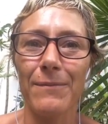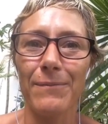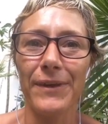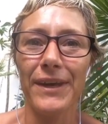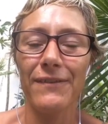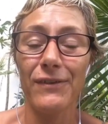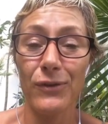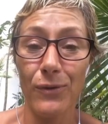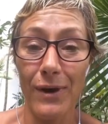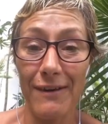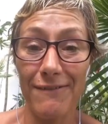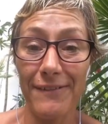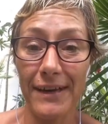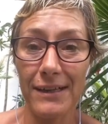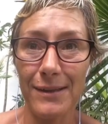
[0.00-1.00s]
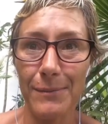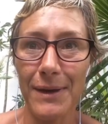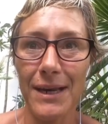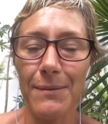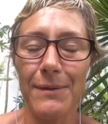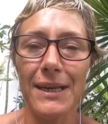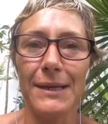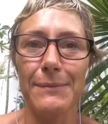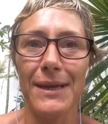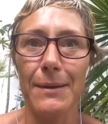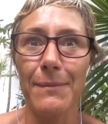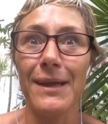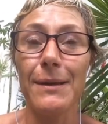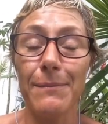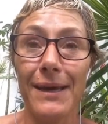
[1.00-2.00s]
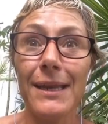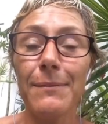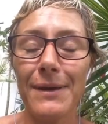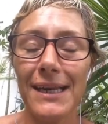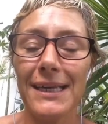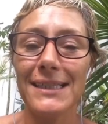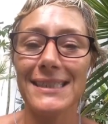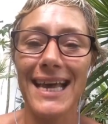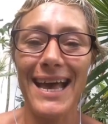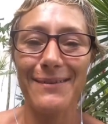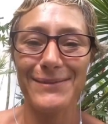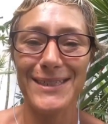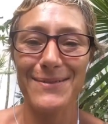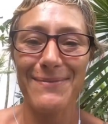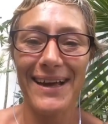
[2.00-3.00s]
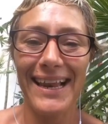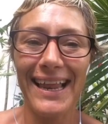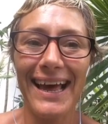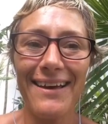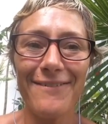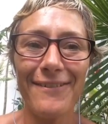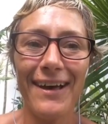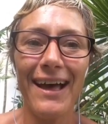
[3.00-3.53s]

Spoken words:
even though I failed many times in my life,